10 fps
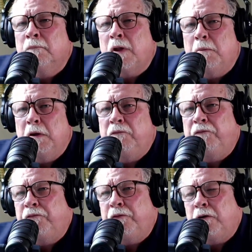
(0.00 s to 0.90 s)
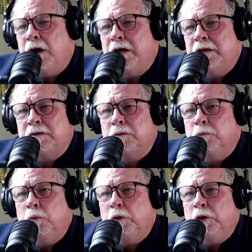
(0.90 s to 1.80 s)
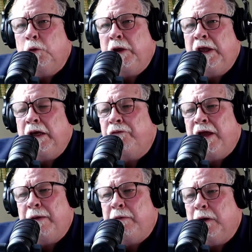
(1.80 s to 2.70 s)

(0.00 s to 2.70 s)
mean, for us, we gained a family